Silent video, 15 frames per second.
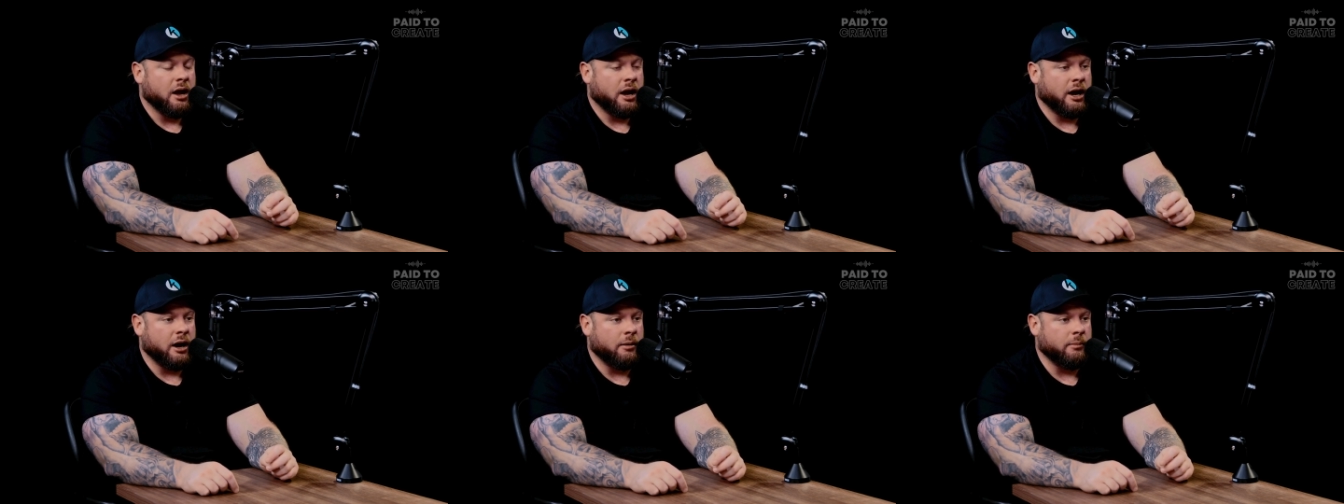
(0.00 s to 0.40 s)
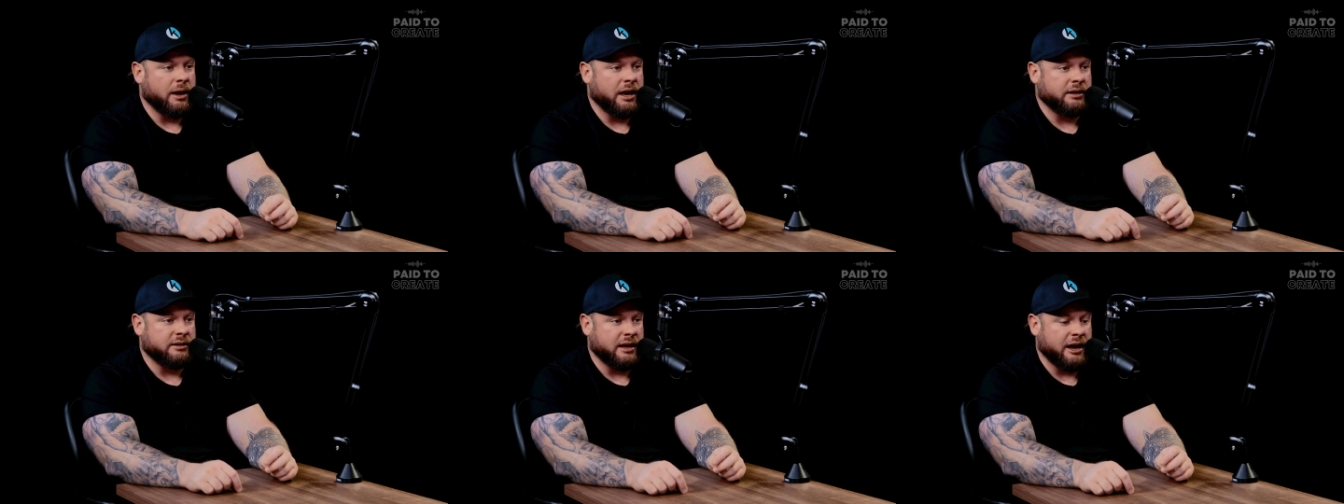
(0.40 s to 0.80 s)
Um,
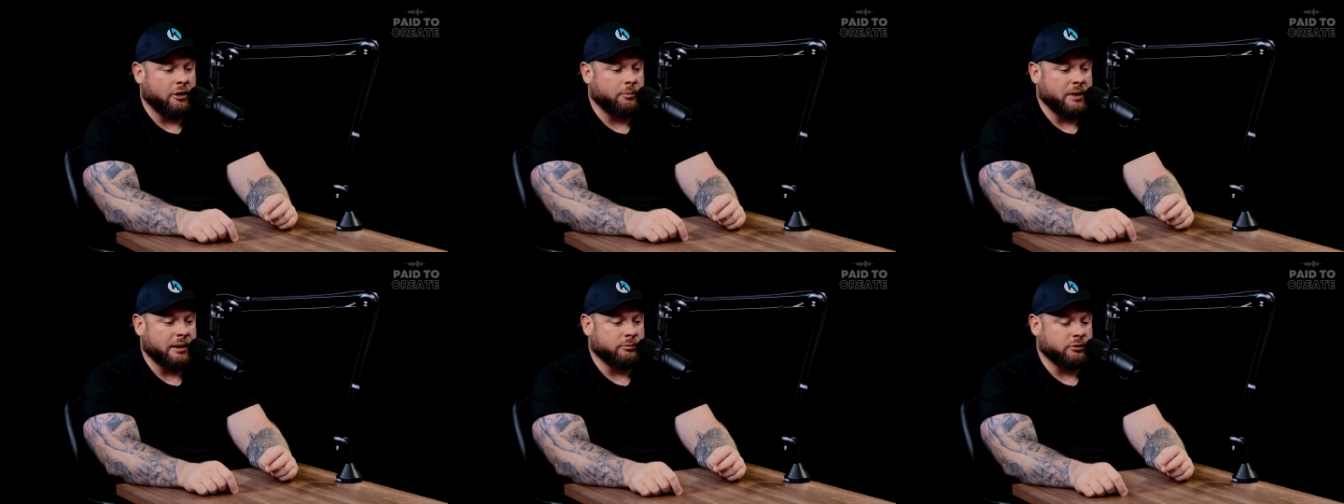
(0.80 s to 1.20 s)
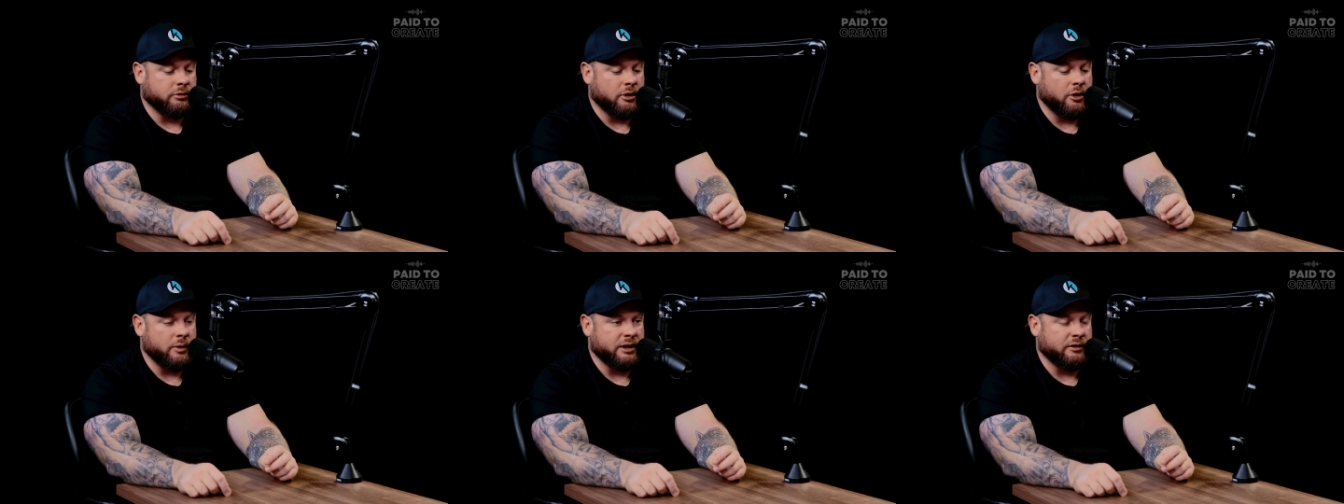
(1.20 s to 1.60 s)
and to help them
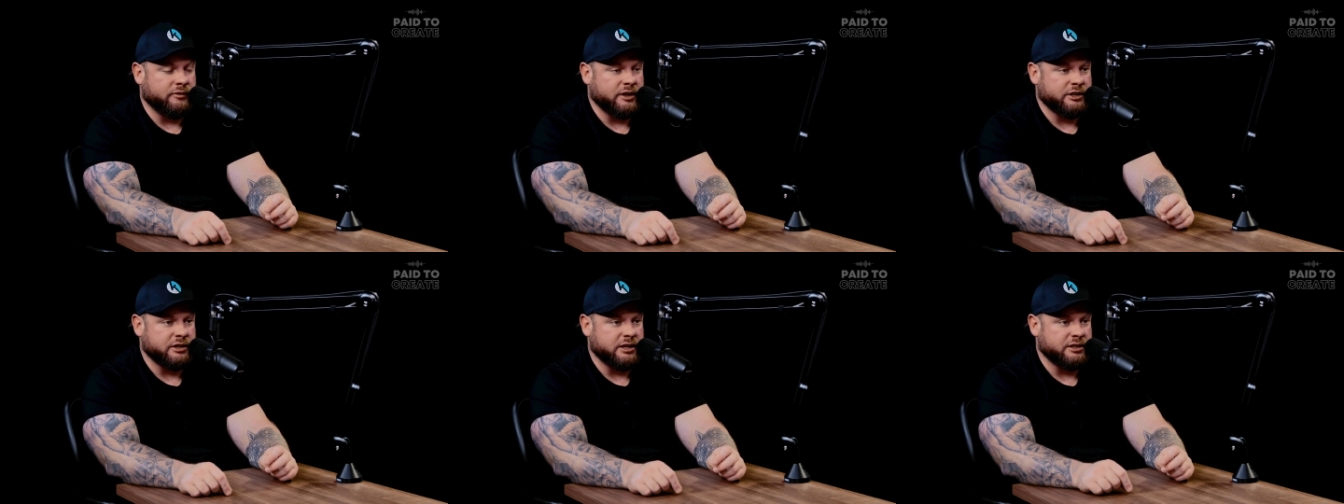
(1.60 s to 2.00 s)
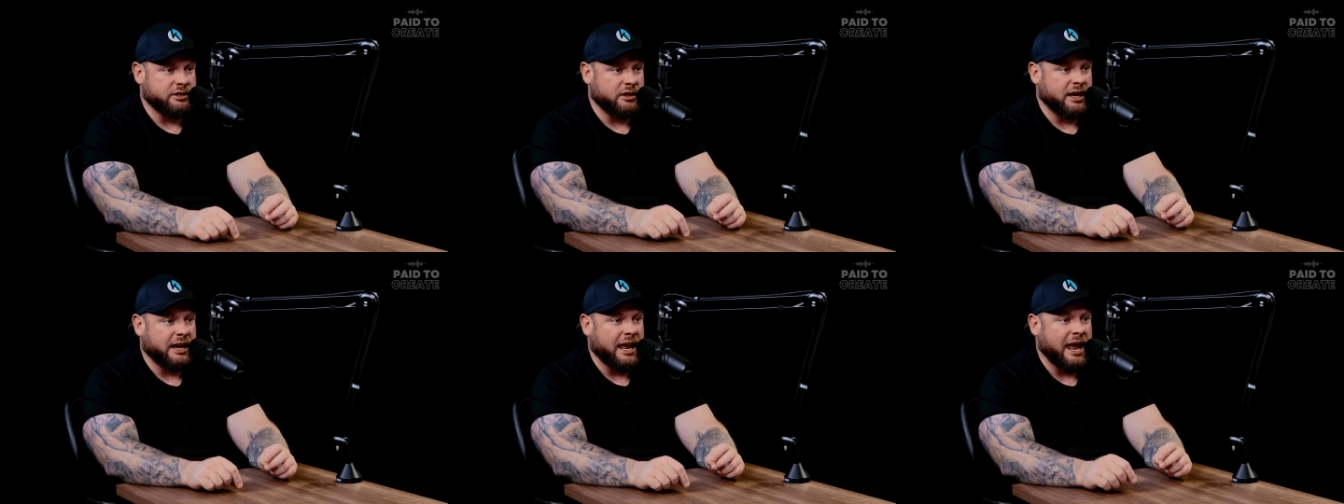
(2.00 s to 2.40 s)
grow individually
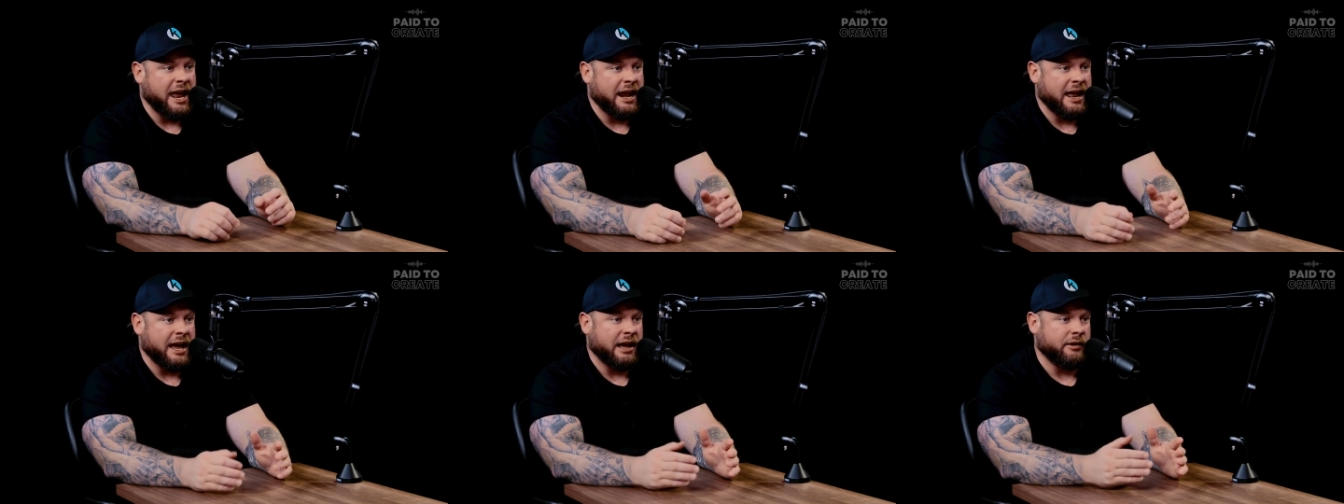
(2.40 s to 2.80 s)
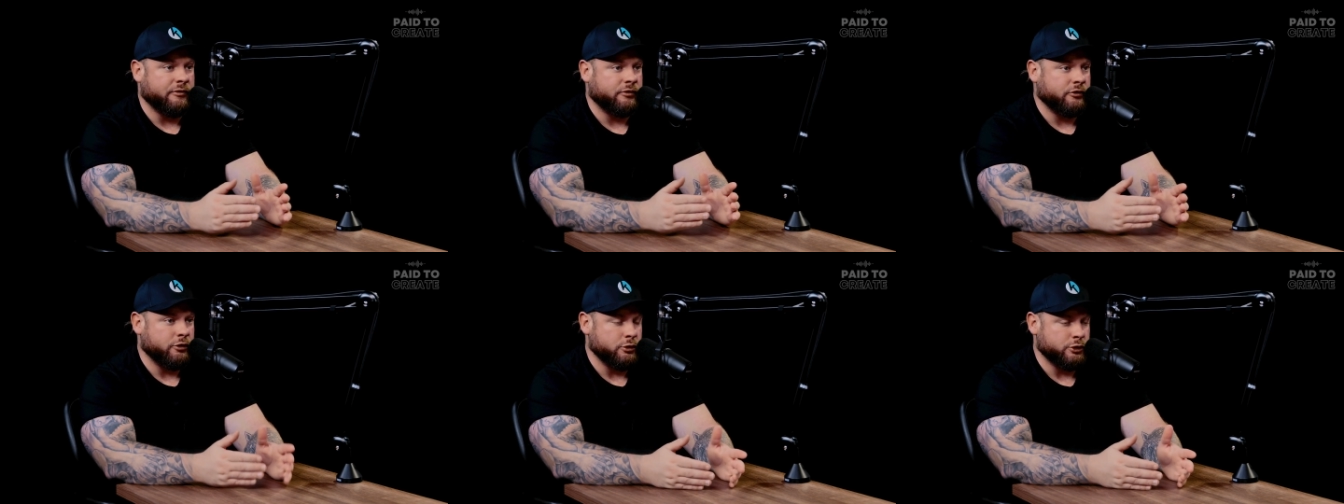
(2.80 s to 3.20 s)
so they can
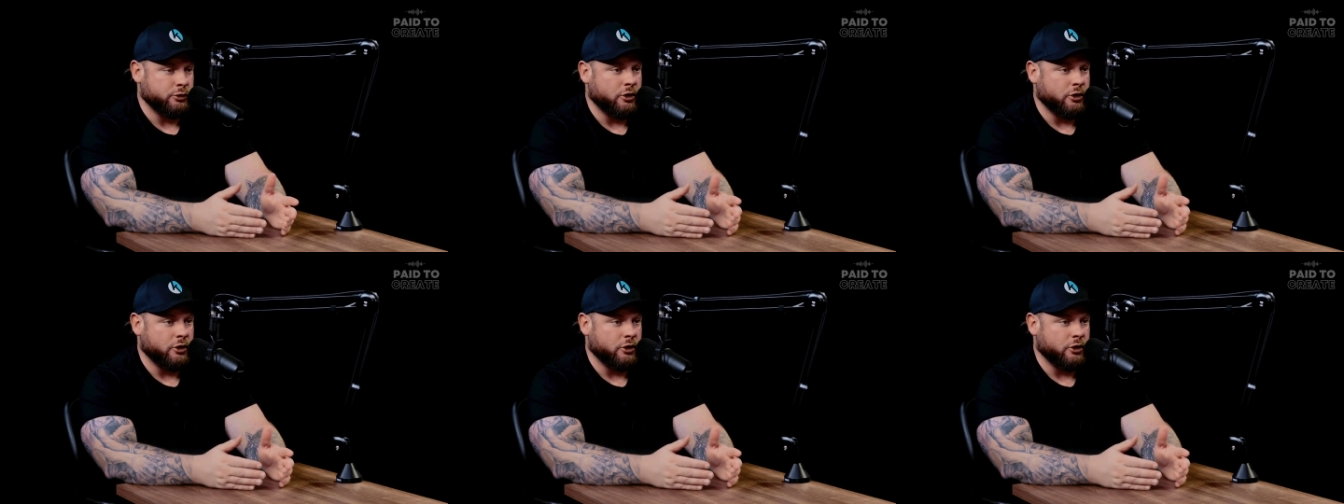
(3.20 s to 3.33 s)
have crucial